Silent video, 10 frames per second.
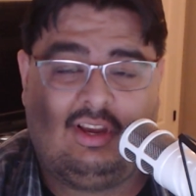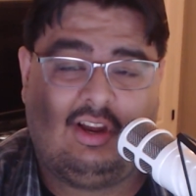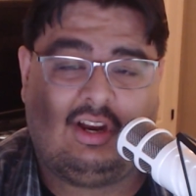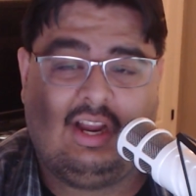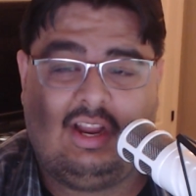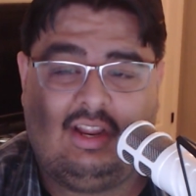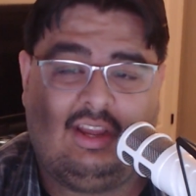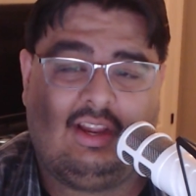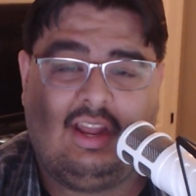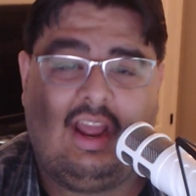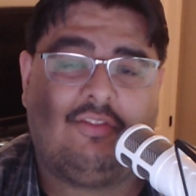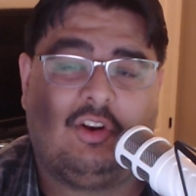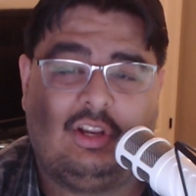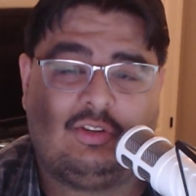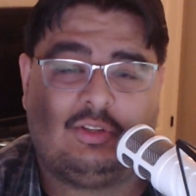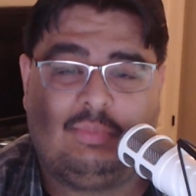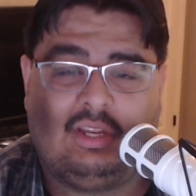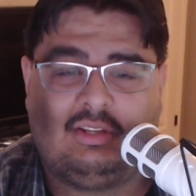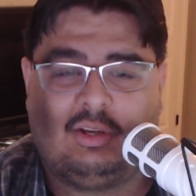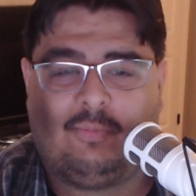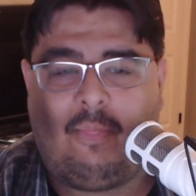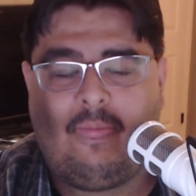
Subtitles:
are kind of have their interest peaked too.